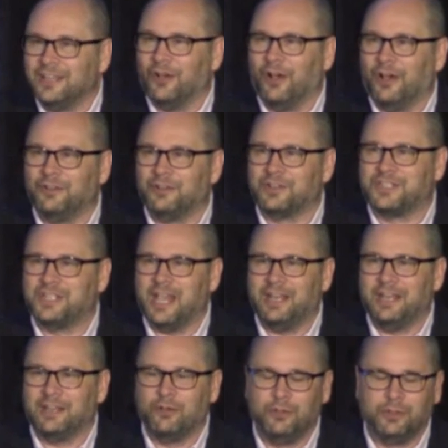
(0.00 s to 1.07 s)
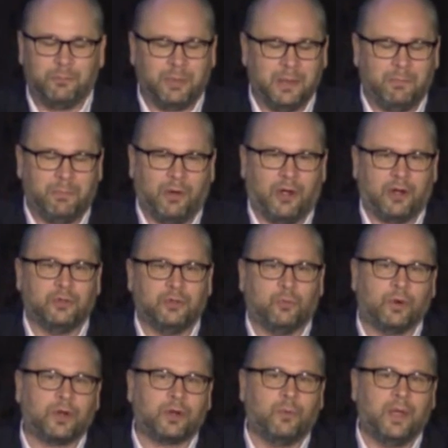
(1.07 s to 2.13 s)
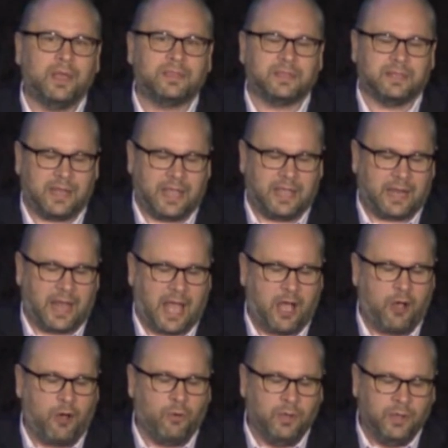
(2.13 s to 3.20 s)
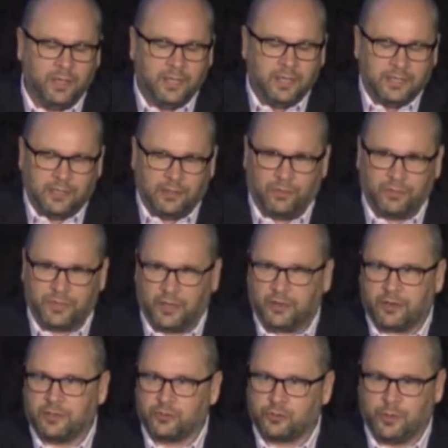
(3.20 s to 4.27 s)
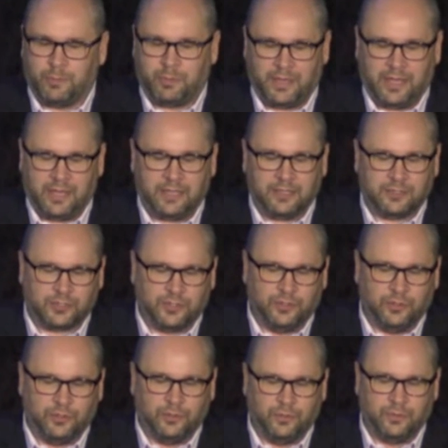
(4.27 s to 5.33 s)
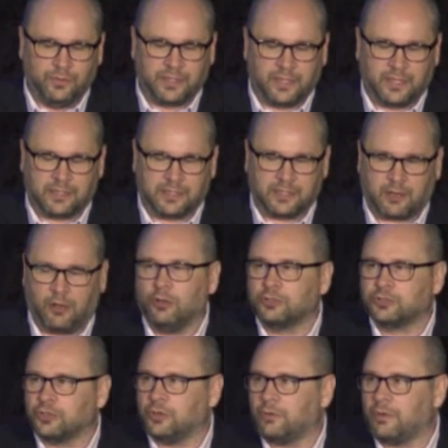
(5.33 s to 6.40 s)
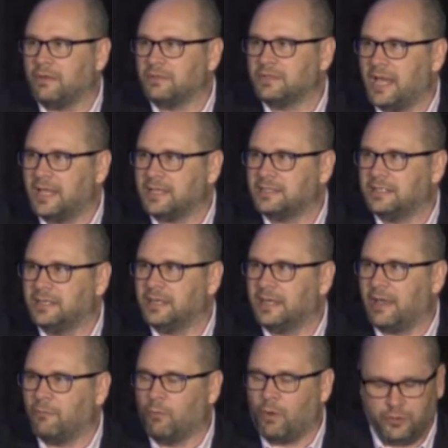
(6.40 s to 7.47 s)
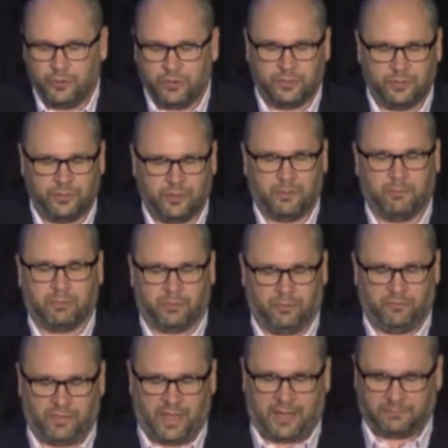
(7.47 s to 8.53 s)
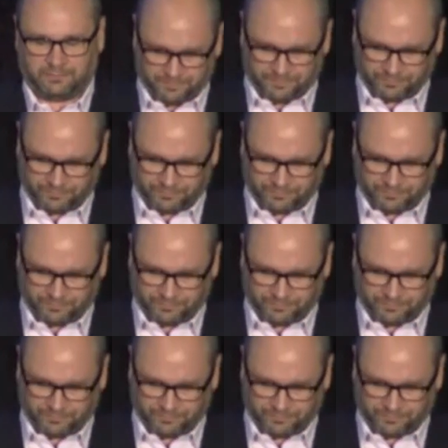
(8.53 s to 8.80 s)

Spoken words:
Understanding who the people are you work with and how, they're contributing to the culture around testing and what you can do to improve that.